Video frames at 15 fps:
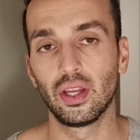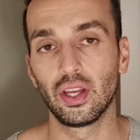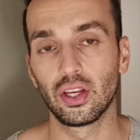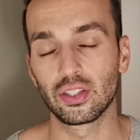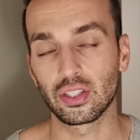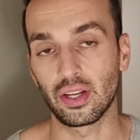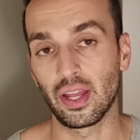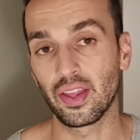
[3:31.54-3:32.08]
So
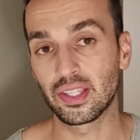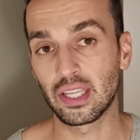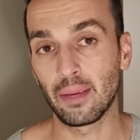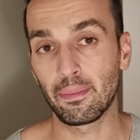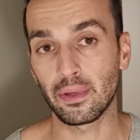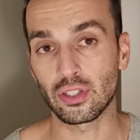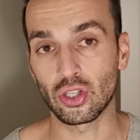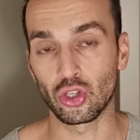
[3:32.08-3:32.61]
another tip
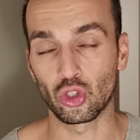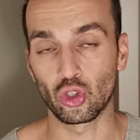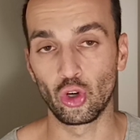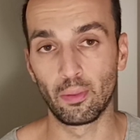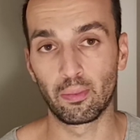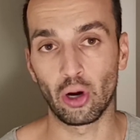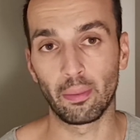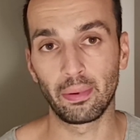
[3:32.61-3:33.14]
is to chew
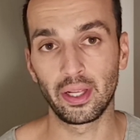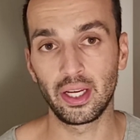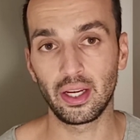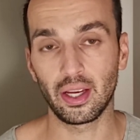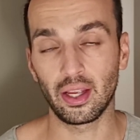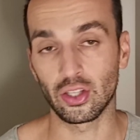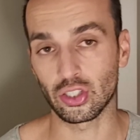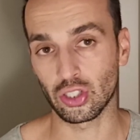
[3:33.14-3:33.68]
properly
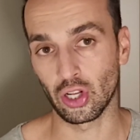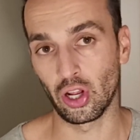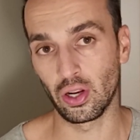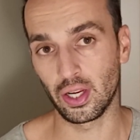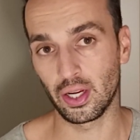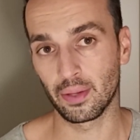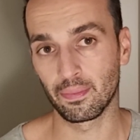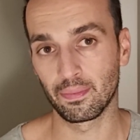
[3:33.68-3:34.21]
and slowly.
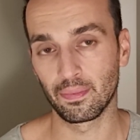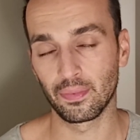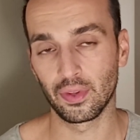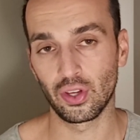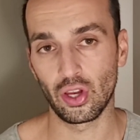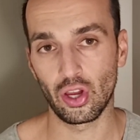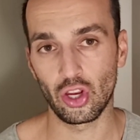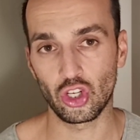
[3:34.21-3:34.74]

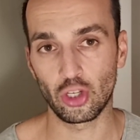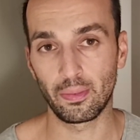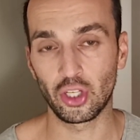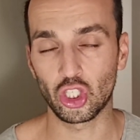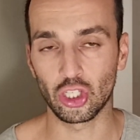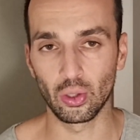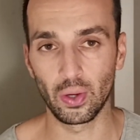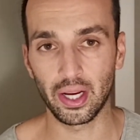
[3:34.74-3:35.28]
You should be
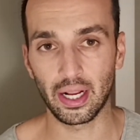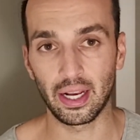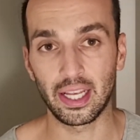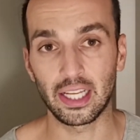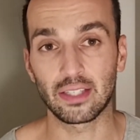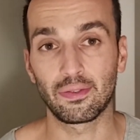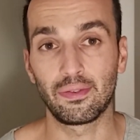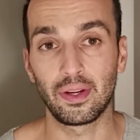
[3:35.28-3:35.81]
chewing at least
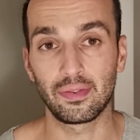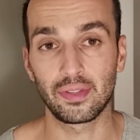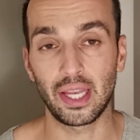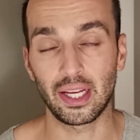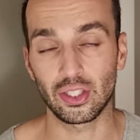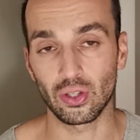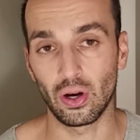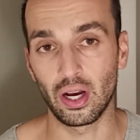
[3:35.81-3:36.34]
15
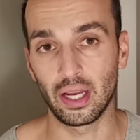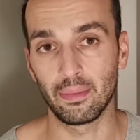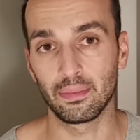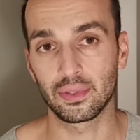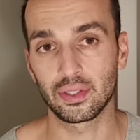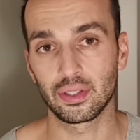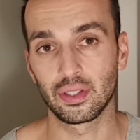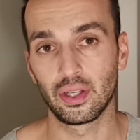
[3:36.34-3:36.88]

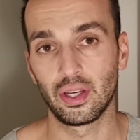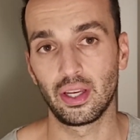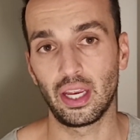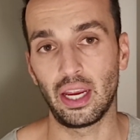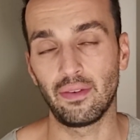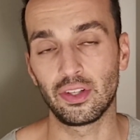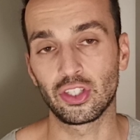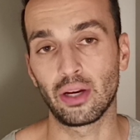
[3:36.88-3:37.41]
times every
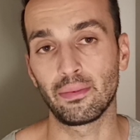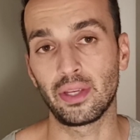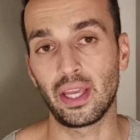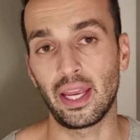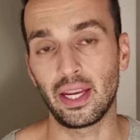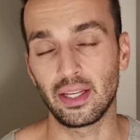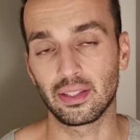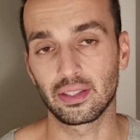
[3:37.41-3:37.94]
time you
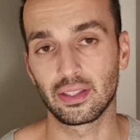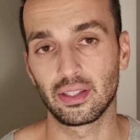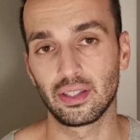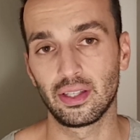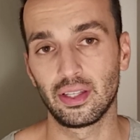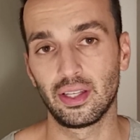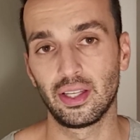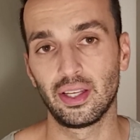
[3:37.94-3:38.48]
eat.
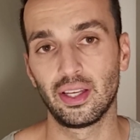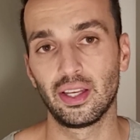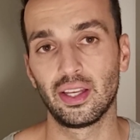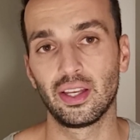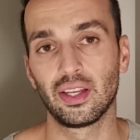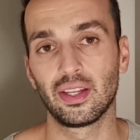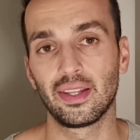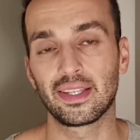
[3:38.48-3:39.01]

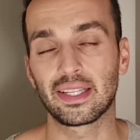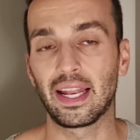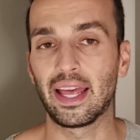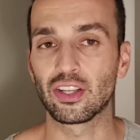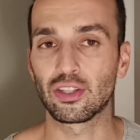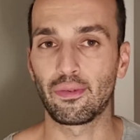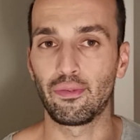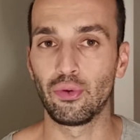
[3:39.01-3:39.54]
This allows the
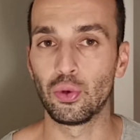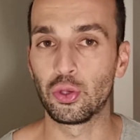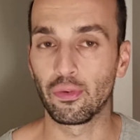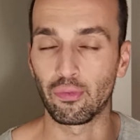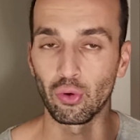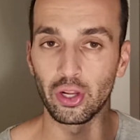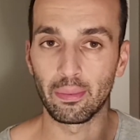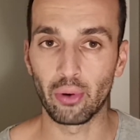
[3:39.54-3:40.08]
food to
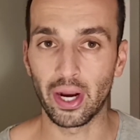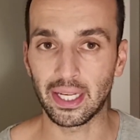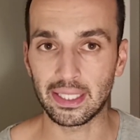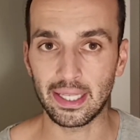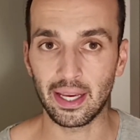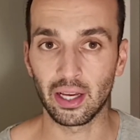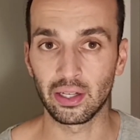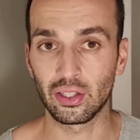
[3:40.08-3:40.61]
fully break
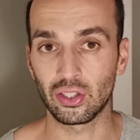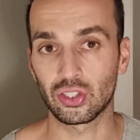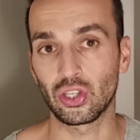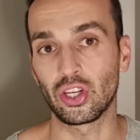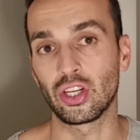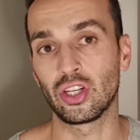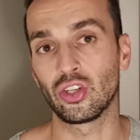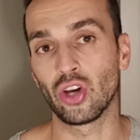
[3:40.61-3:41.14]
down so you
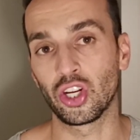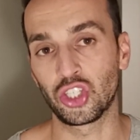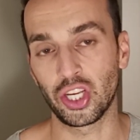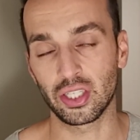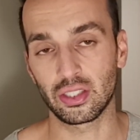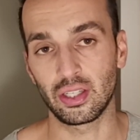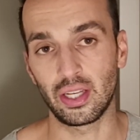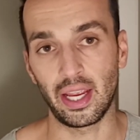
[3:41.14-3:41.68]
can digest
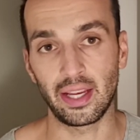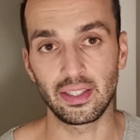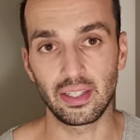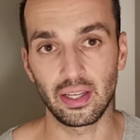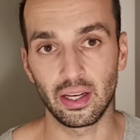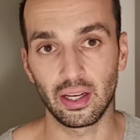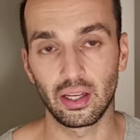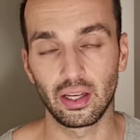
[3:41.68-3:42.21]
it easier,
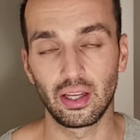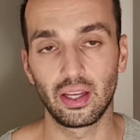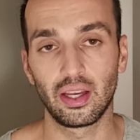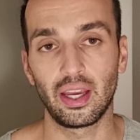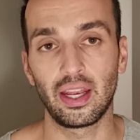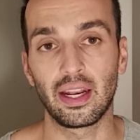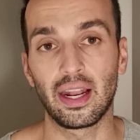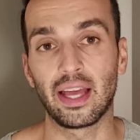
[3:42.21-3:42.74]
and
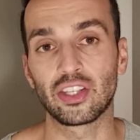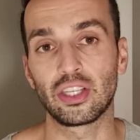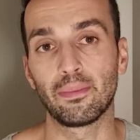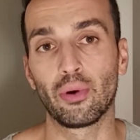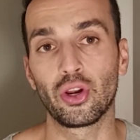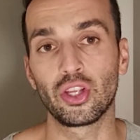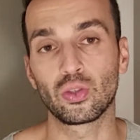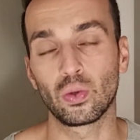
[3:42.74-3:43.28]
it allows your
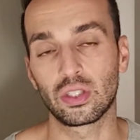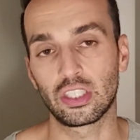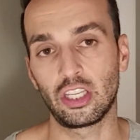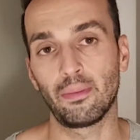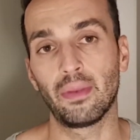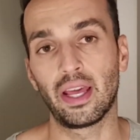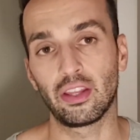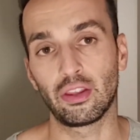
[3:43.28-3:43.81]
body to
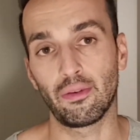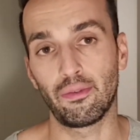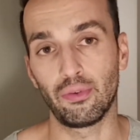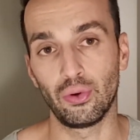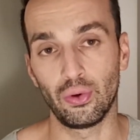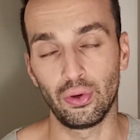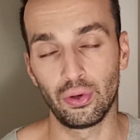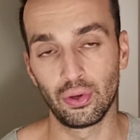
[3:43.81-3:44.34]
assimilate the
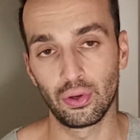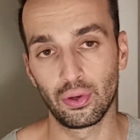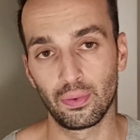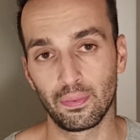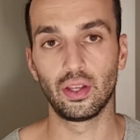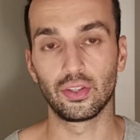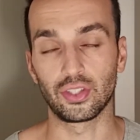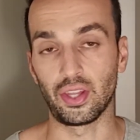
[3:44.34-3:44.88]
food.
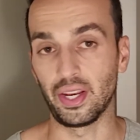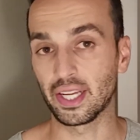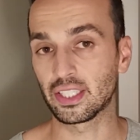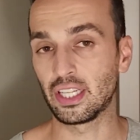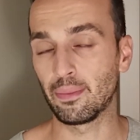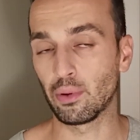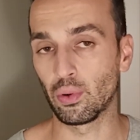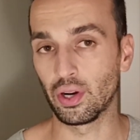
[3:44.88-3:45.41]
So the next tip
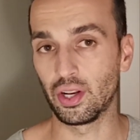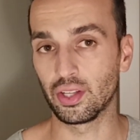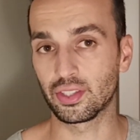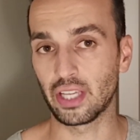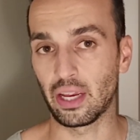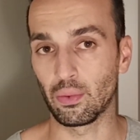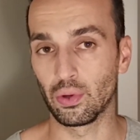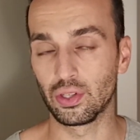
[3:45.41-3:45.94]
I wanted to
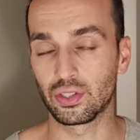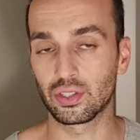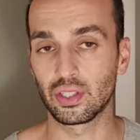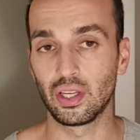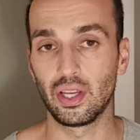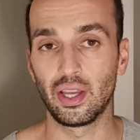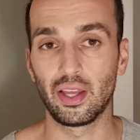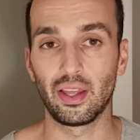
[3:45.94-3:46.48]
say was
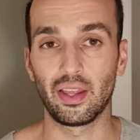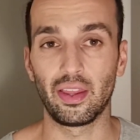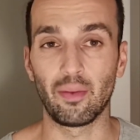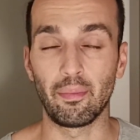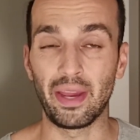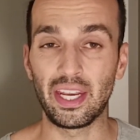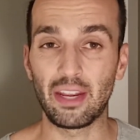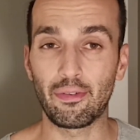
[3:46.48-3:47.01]
there are
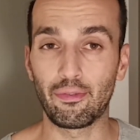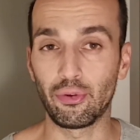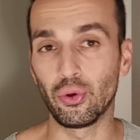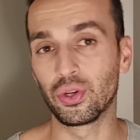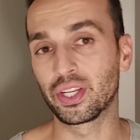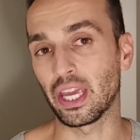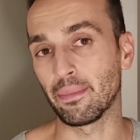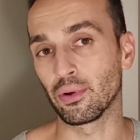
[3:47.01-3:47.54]
many food
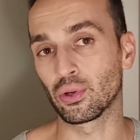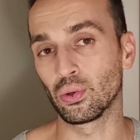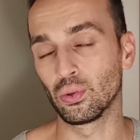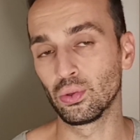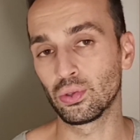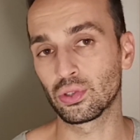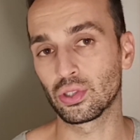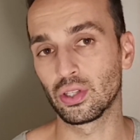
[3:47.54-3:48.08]

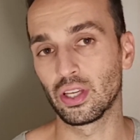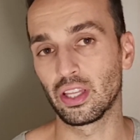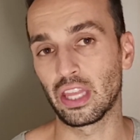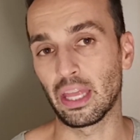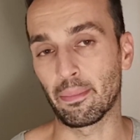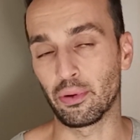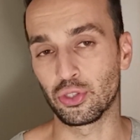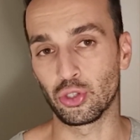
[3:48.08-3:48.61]
chemicals that
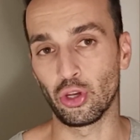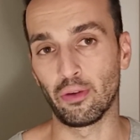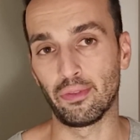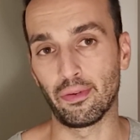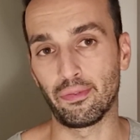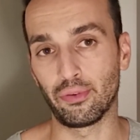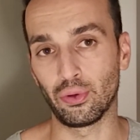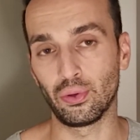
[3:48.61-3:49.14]
preserve the
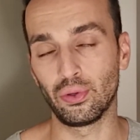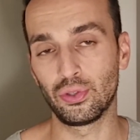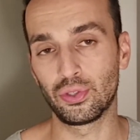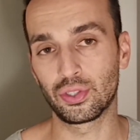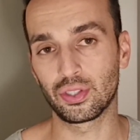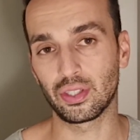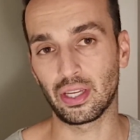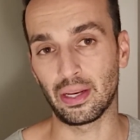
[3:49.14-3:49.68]

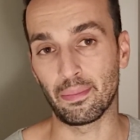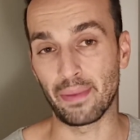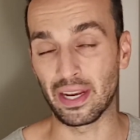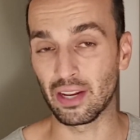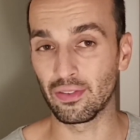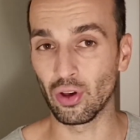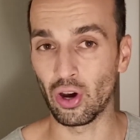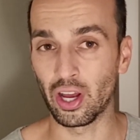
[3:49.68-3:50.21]
foods in many of the
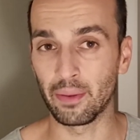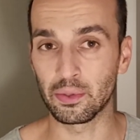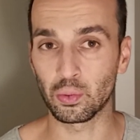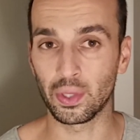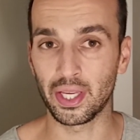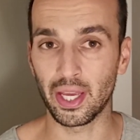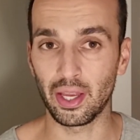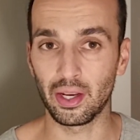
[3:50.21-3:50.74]
items we
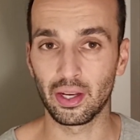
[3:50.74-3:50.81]
get.